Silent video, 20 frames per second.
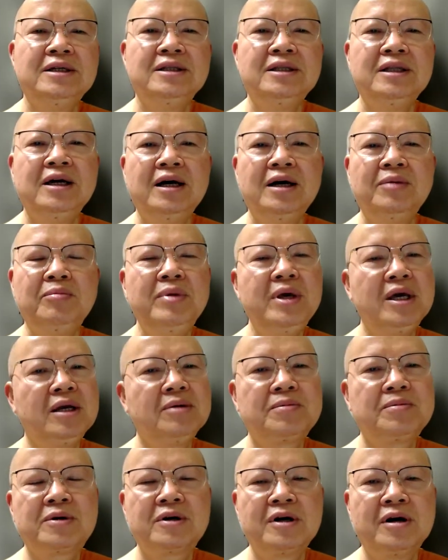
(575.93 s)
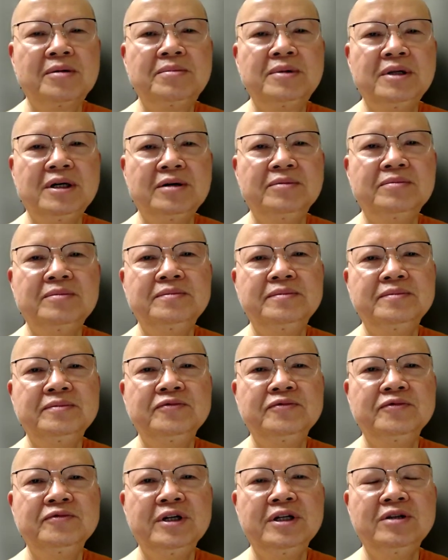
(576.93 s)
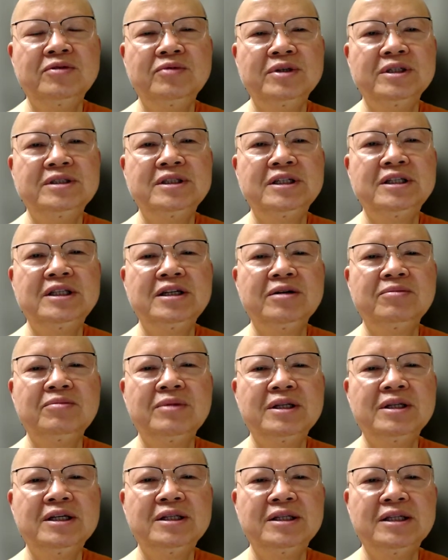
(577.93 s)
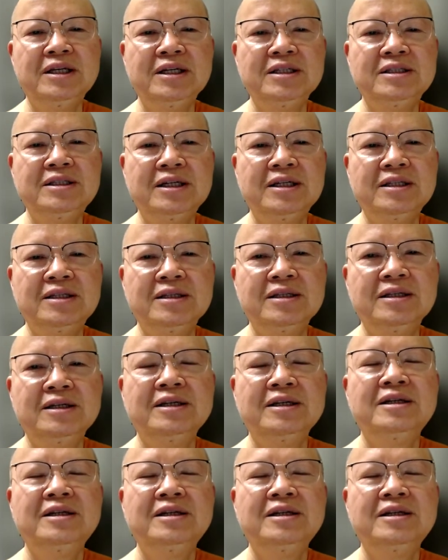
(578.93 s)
the big problem when we sitting meditation,